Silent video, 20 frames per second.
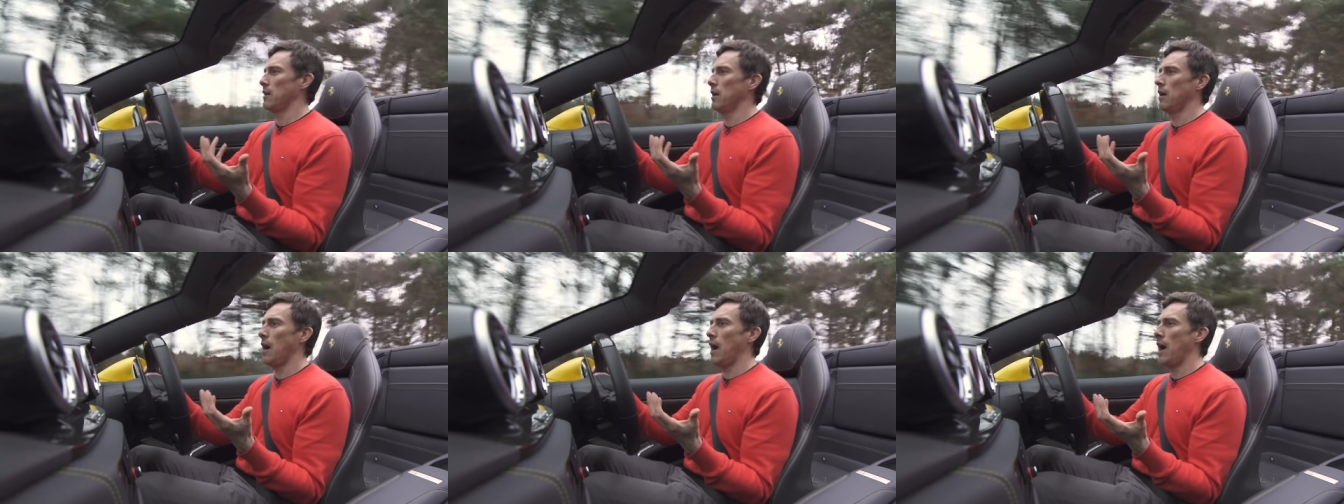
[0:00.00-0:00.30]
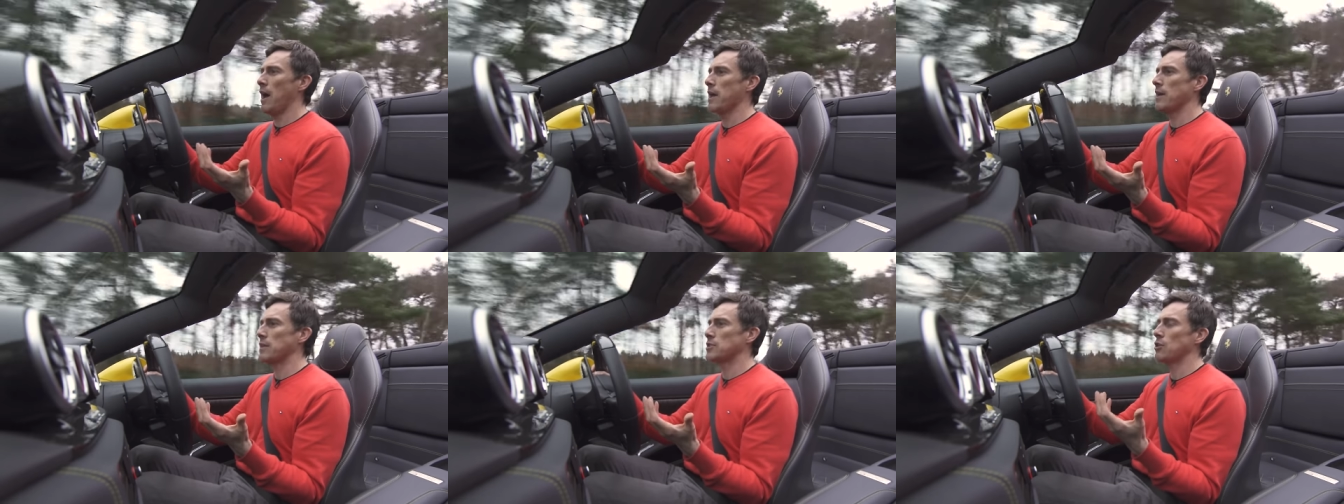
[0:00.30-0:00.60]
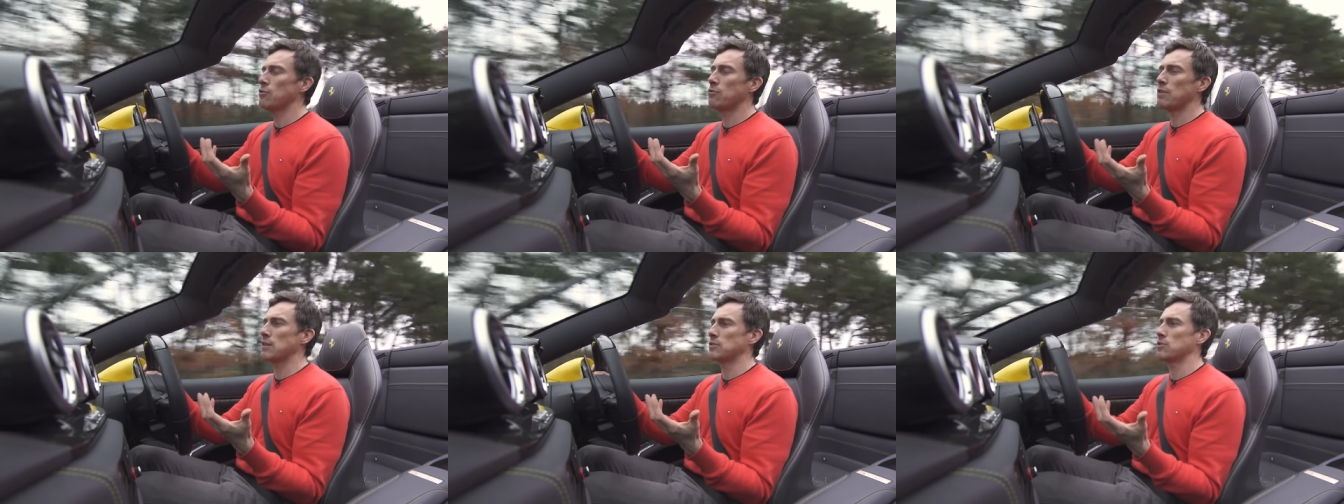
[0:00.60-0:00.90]
that a
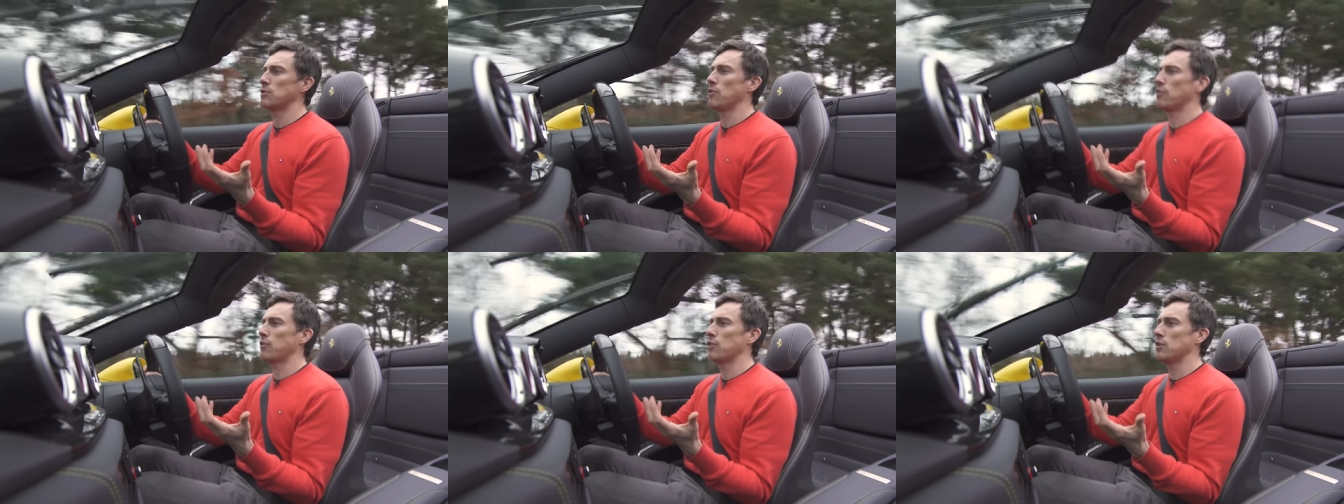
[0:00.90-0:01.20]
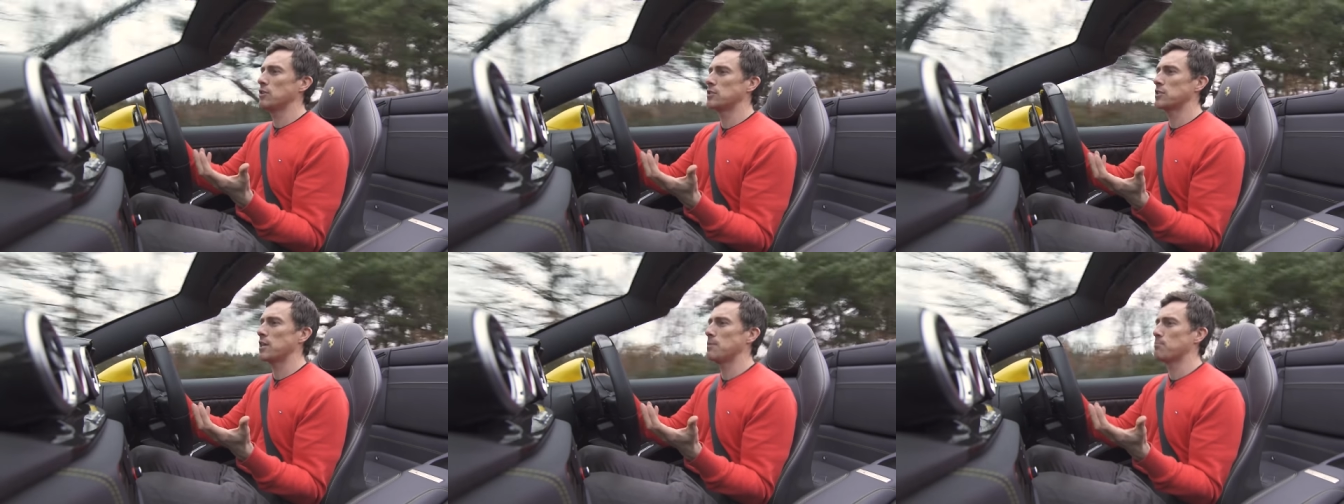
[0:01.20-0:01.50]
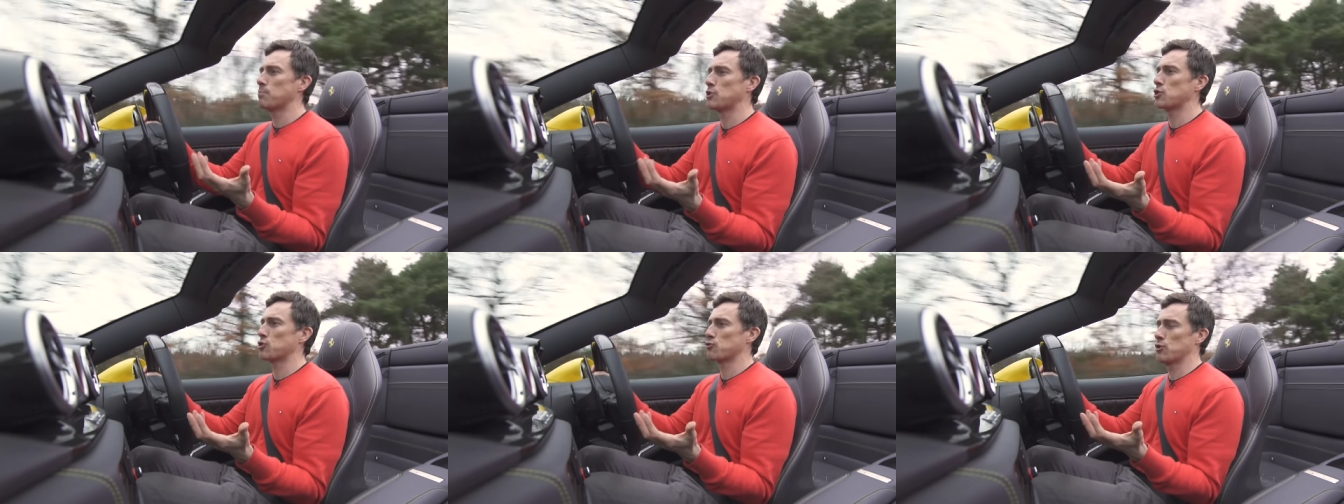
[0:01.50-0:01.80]

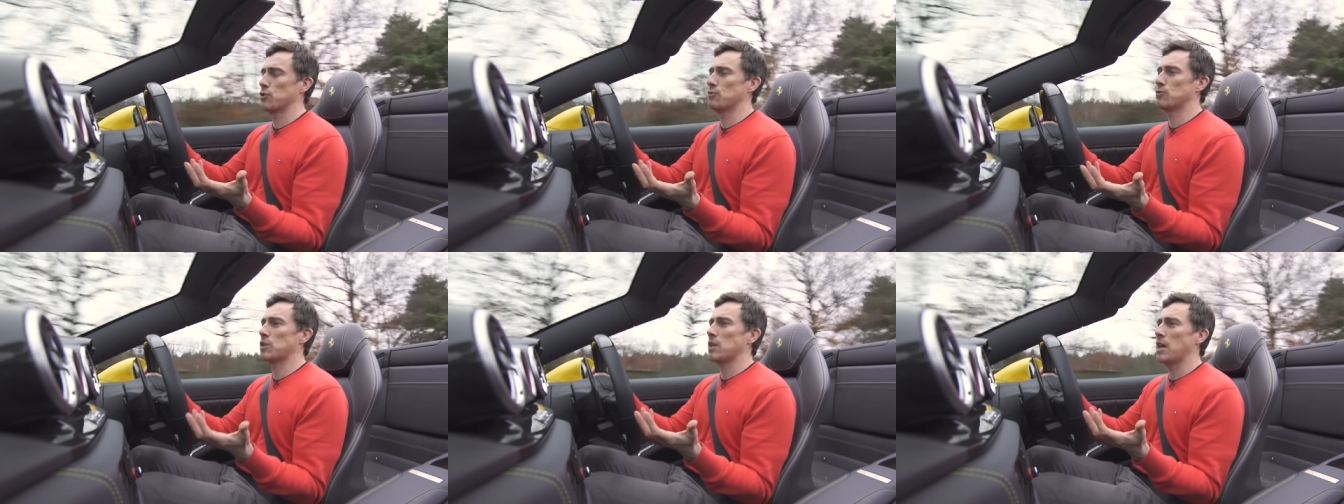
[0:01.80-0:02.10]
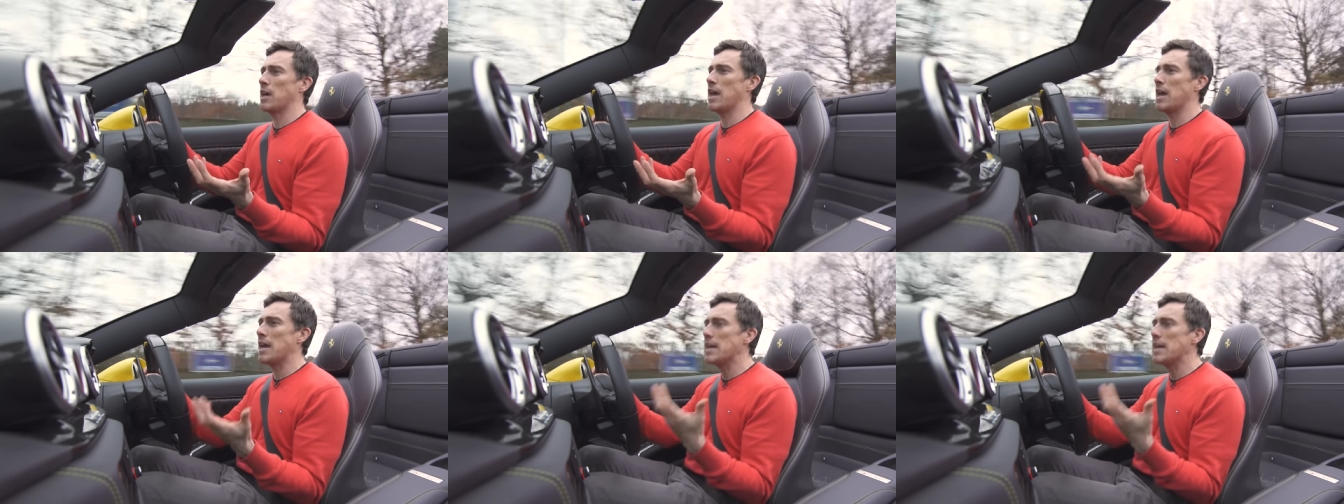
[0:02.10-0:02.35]
2013 Petrus